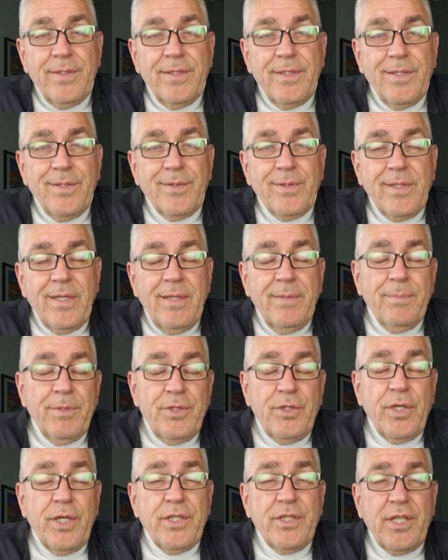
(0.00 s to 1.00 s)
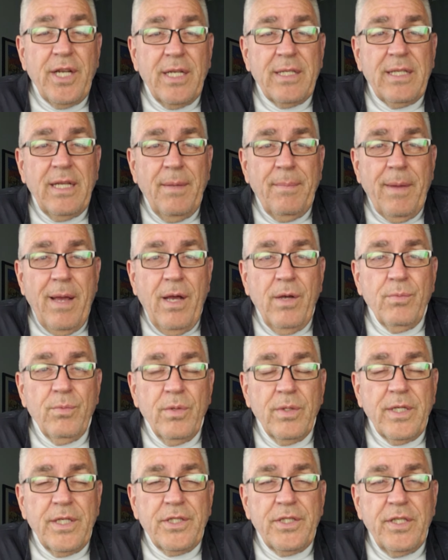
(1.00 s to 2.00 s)
Okay, but you can check them out.
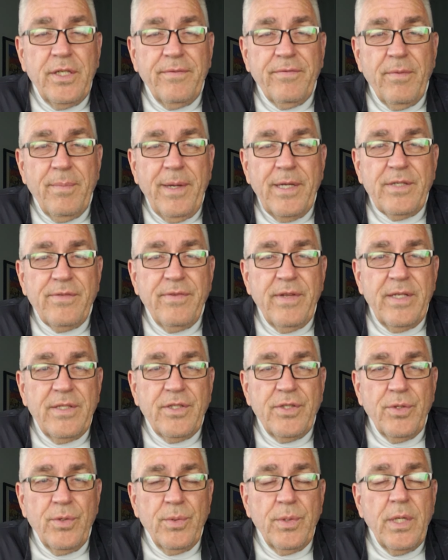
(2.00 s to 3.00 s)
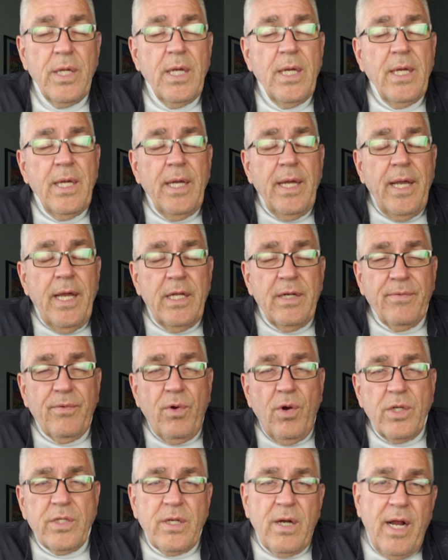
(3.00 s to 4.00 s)
We'll get you the information for that soon. And of
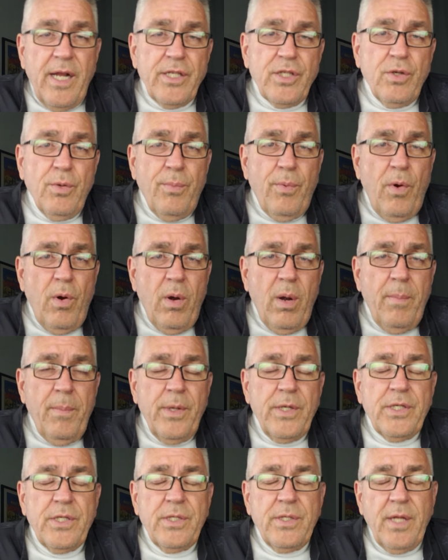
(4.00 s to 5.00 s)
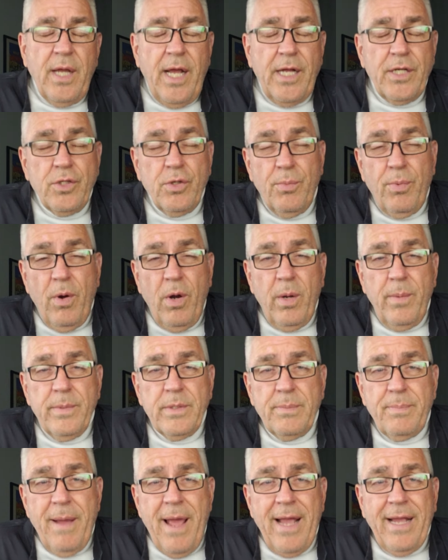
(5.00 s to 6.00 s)
course, our high school program, which the high school program
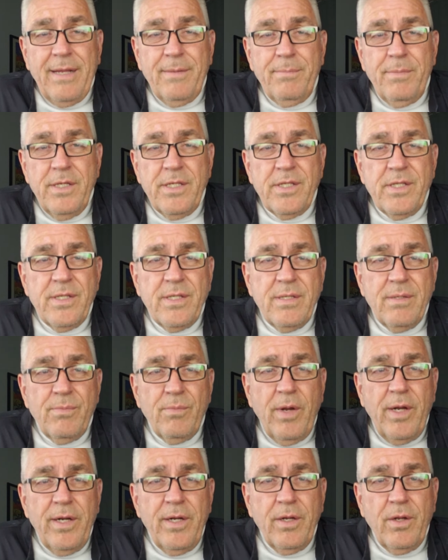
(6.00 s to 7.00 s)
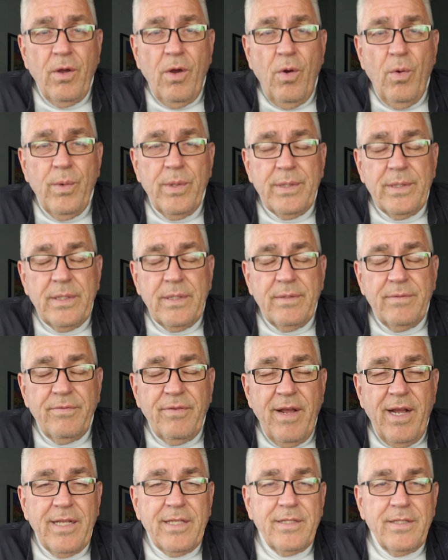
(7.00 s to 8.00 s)
was back in business and ready to go. And in
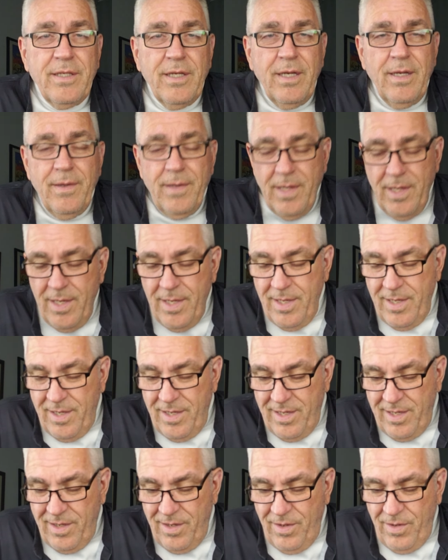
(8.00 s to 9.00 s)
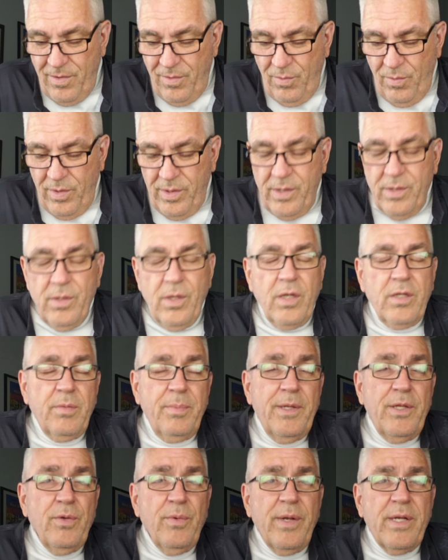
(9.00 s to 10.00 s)
fact, we look to
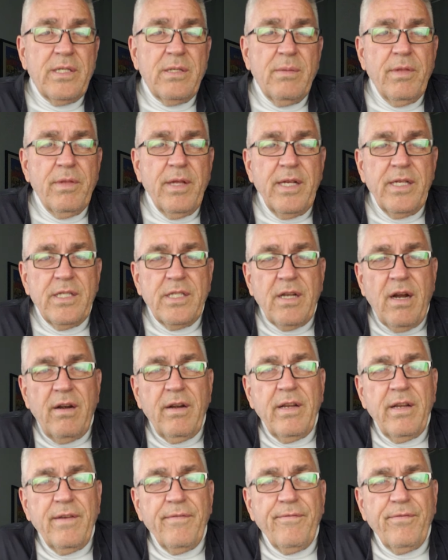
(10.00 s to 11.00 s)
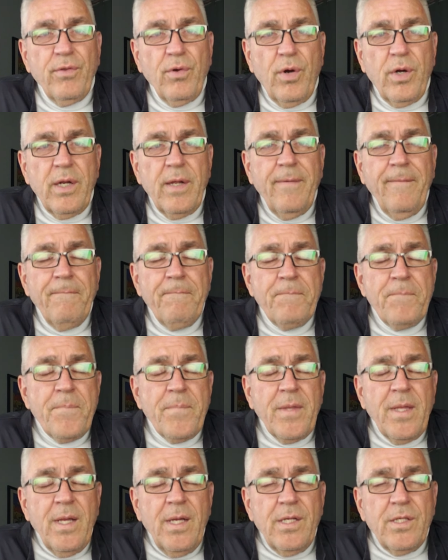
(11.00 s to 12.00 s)
be doing things starting in Florida.
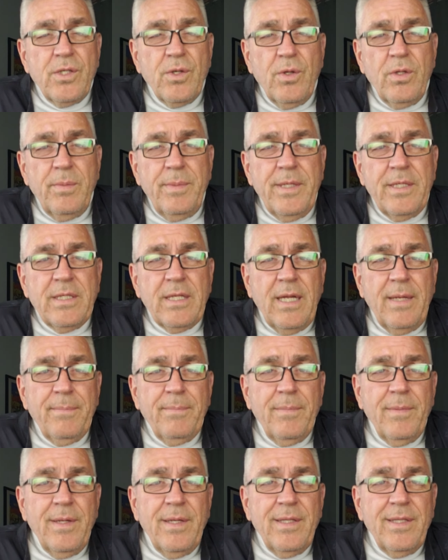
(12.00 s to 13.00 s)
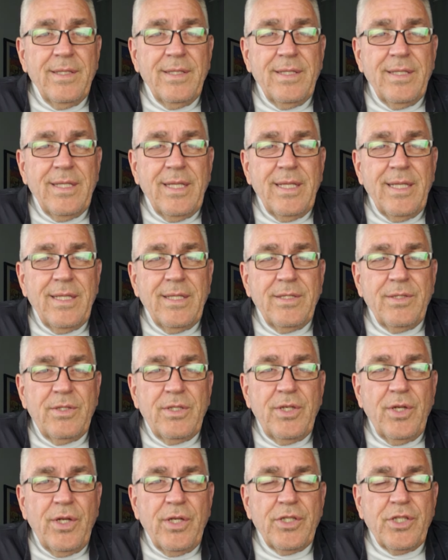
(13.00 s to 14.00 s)
So in the meantime,
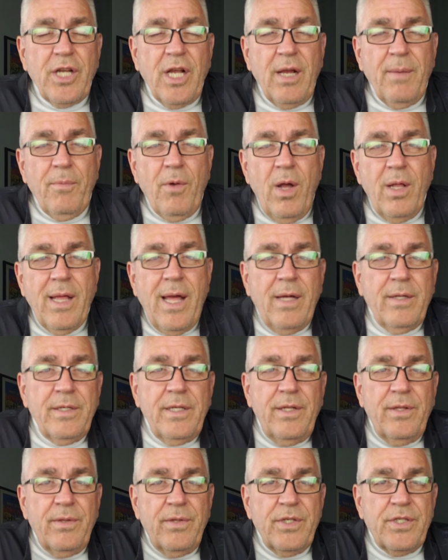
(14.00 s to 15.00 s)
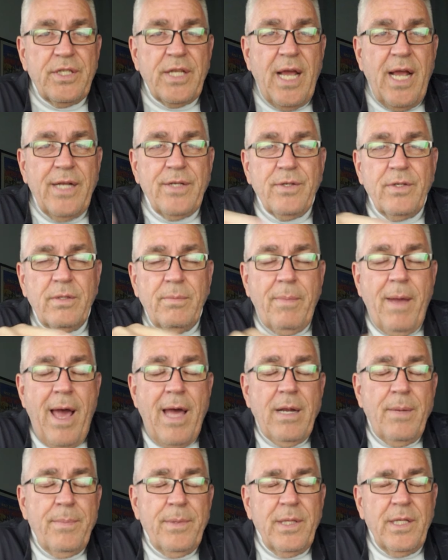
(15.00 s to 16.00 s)
you can check them all out, either on the sides or on the
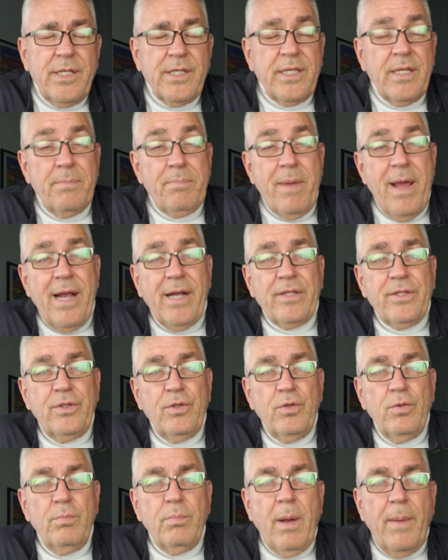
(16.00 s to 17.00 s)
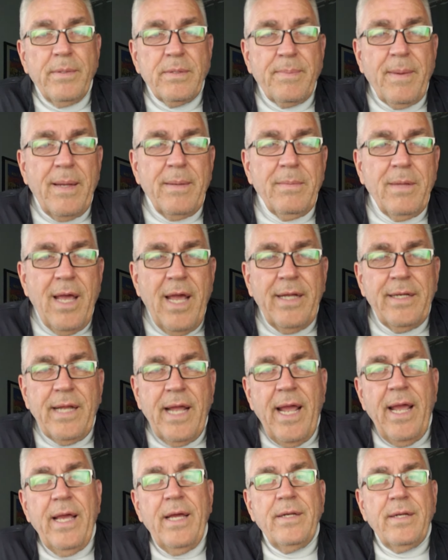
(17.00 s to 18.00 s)
bottom. And let us get back to Bubba's Bottom Line
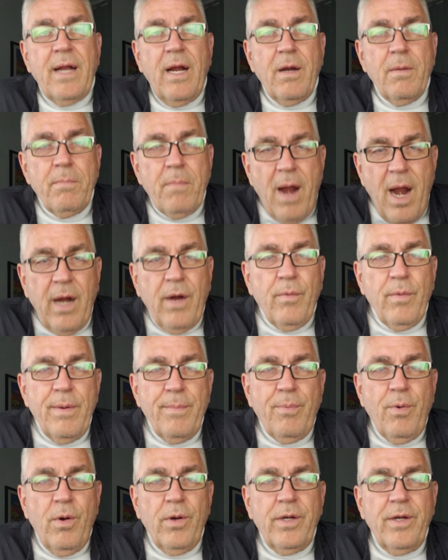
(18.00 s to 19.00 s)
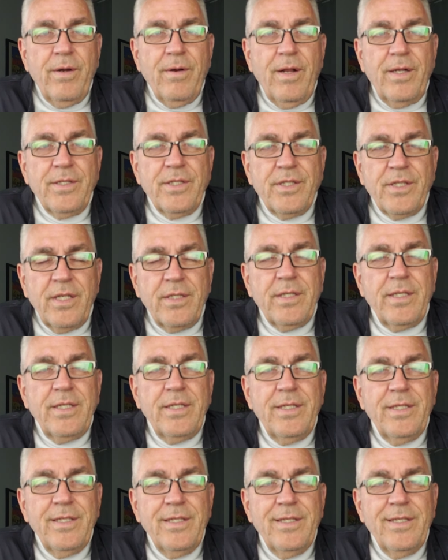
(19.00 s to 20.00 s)
and our market report here on
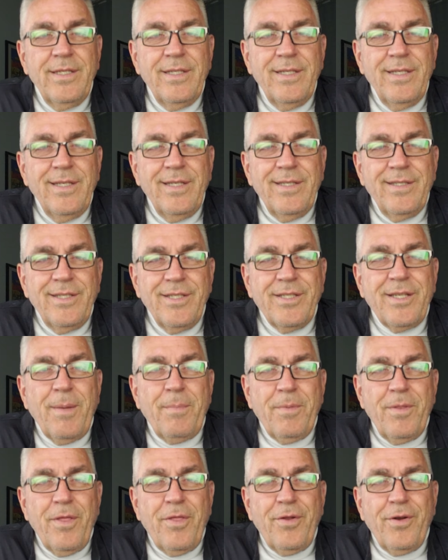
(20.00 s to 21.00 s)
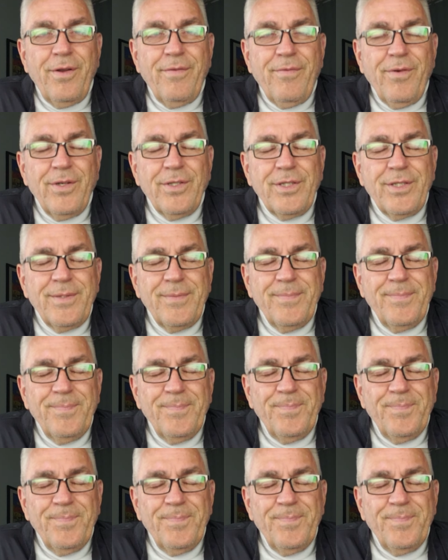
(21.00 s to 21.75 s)
Sunday, December the 31st.